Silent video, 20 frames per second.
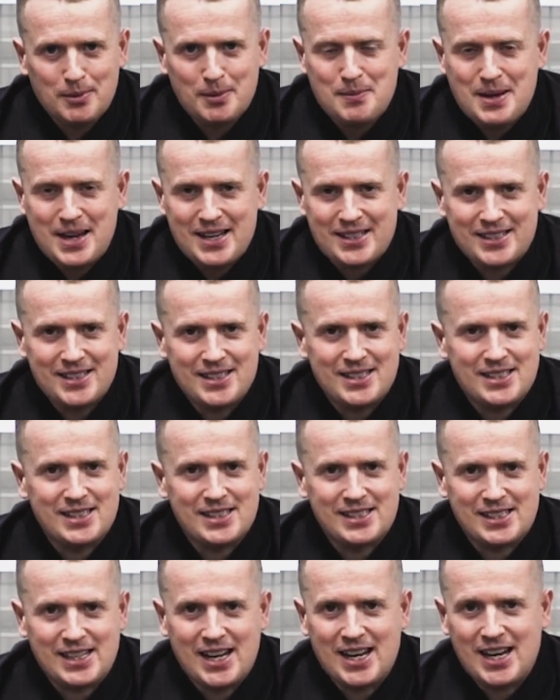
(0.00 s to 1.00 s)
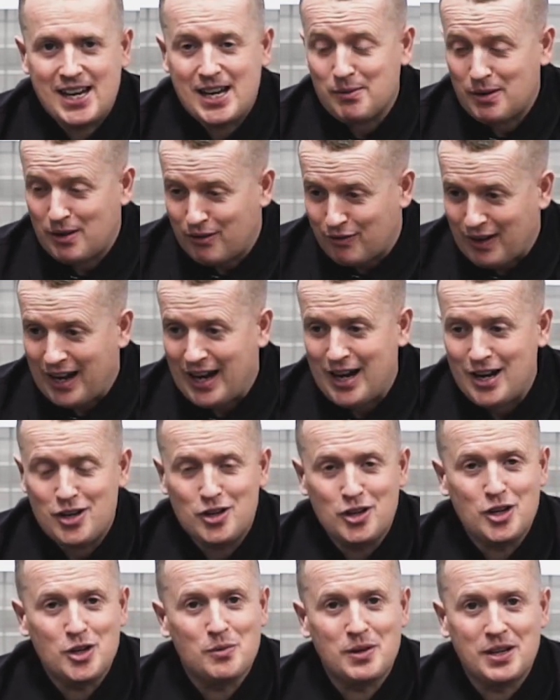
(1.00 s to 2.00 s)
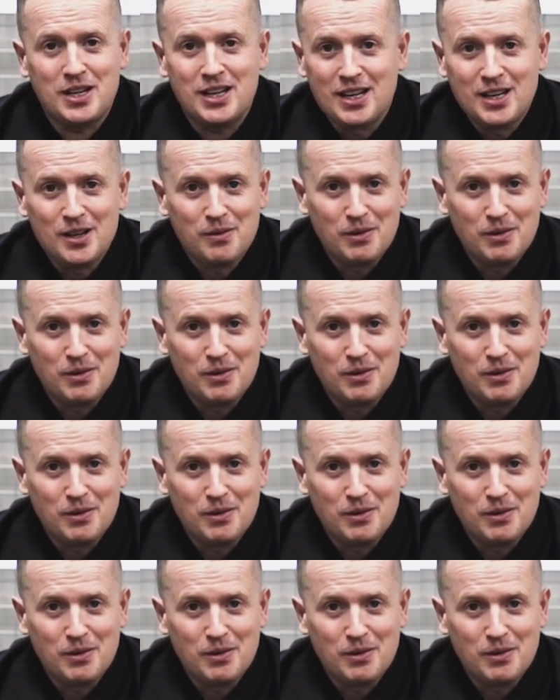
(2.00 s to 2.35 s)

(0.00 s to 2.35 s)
a message to say, hey, we value you,